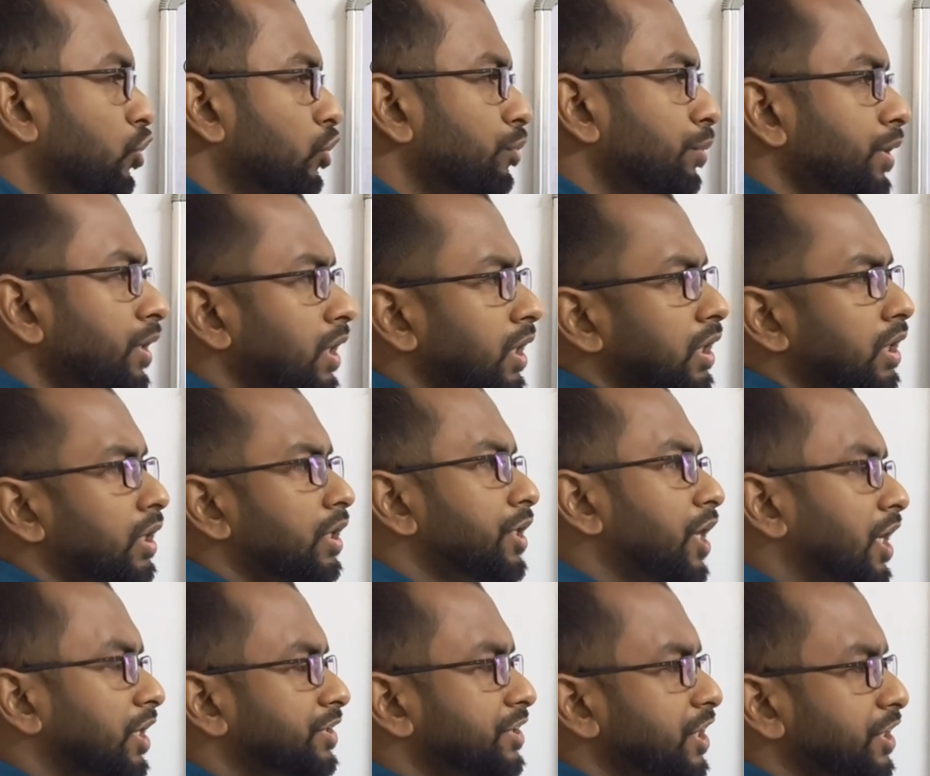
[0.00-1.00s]
will be the
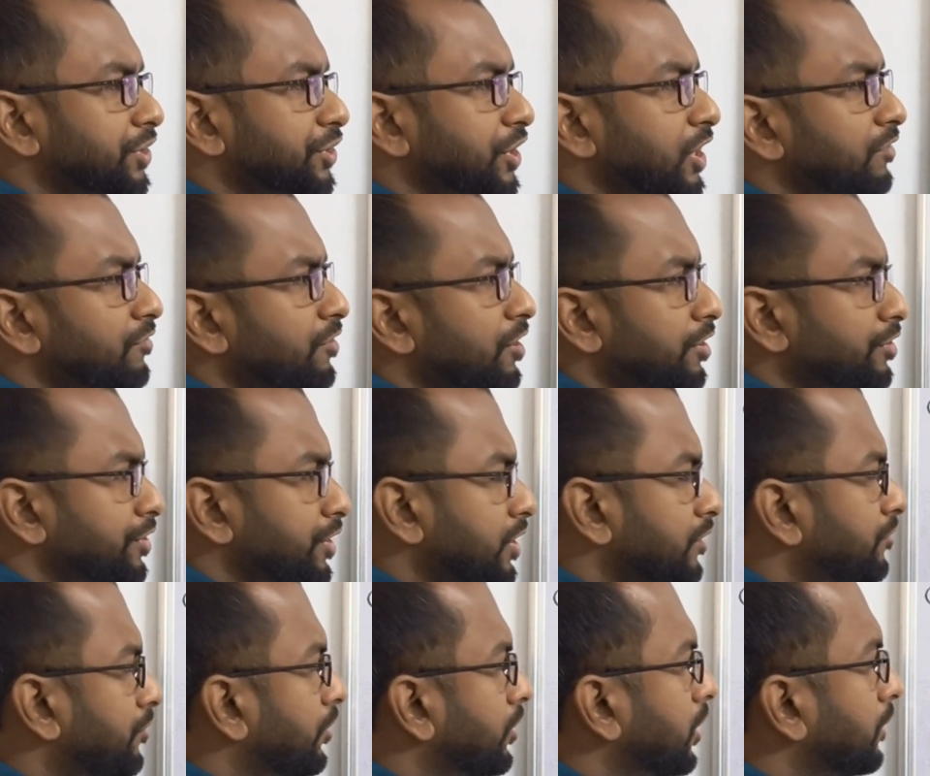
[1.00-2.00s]
translational velocity
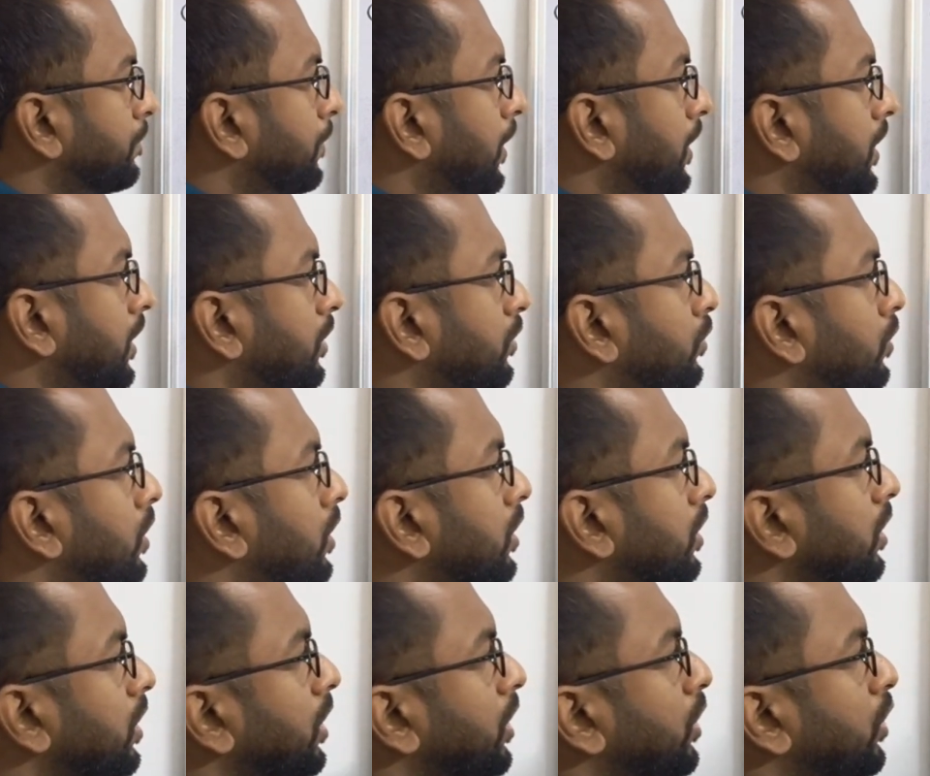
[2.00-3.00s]
for that
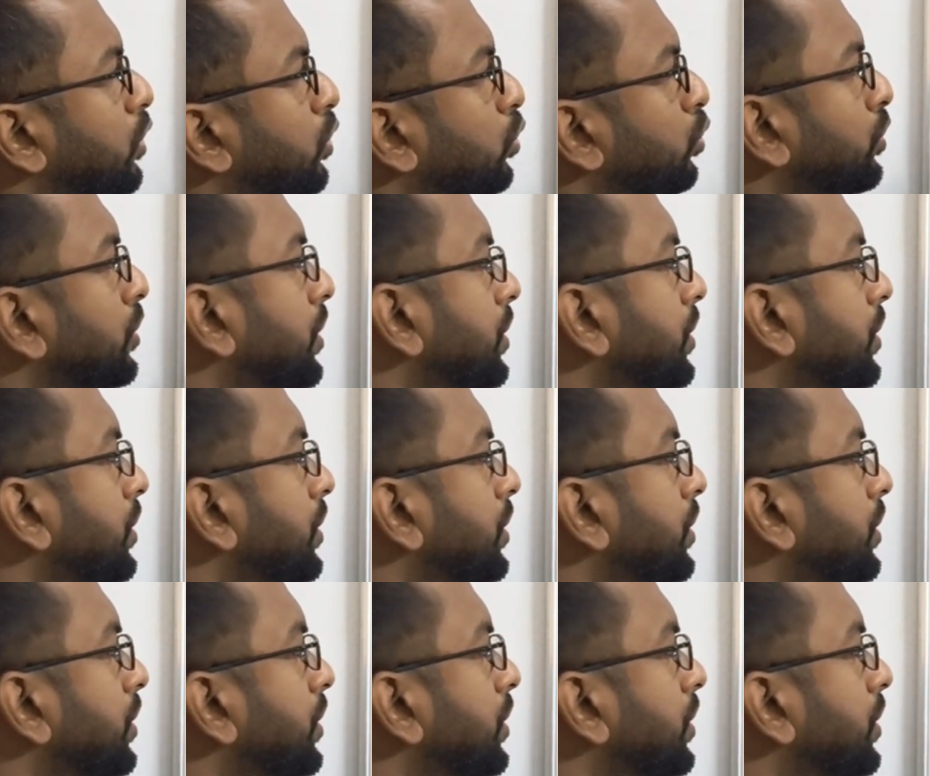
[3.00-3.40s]
particular 2